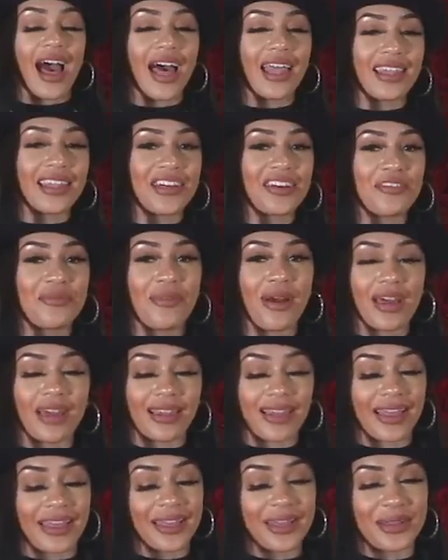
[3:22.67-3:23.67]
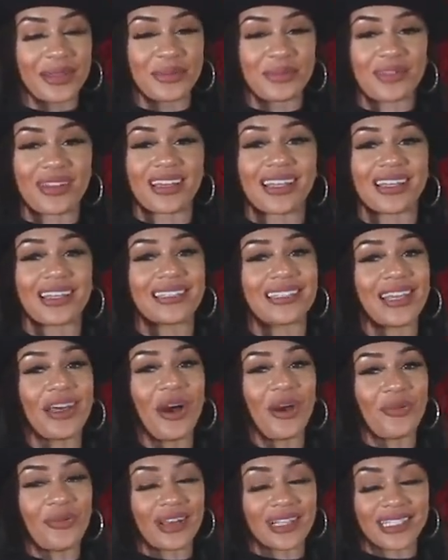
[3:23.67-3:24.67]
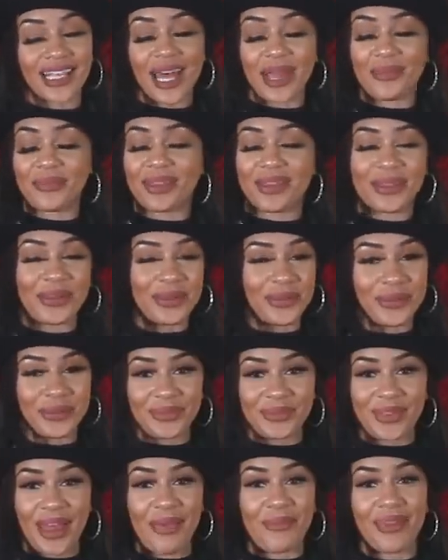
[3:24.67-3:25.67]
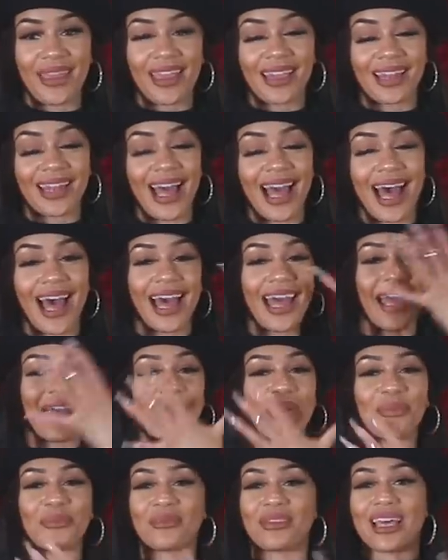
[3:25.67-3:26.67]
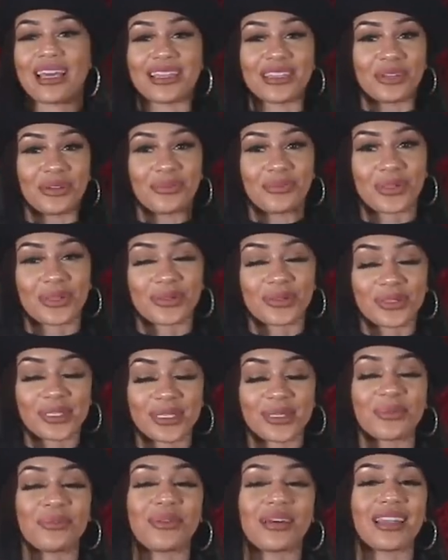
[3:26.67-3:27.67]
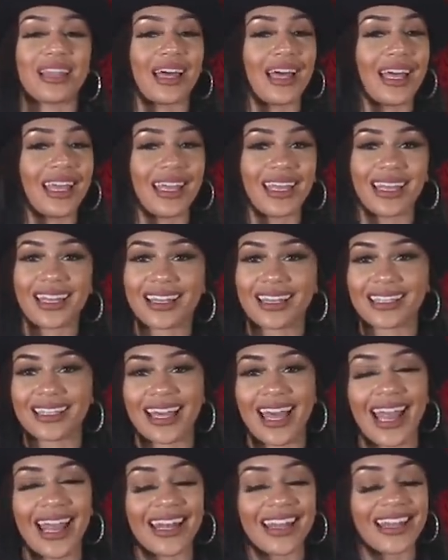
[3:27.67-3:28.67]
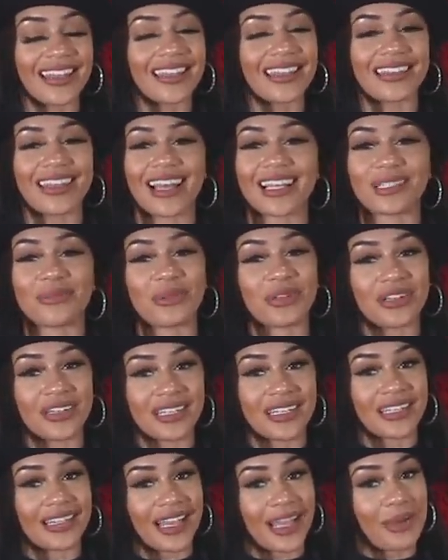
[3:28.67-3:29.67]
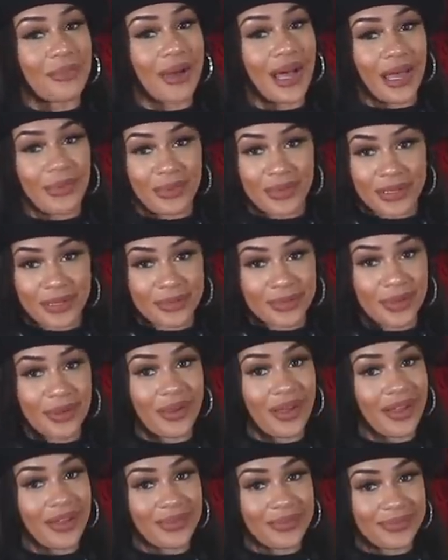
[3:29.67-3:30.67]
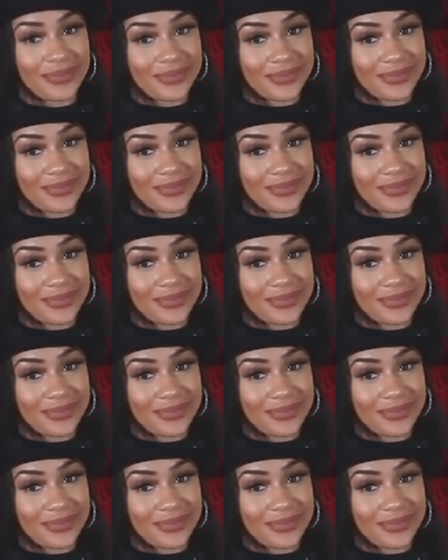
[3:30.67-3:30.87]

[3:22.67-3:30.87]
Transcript: I love my glam because they always hype me up. I mean, I am like their muse, but like, ain't nothing like some good glam hype up, okay?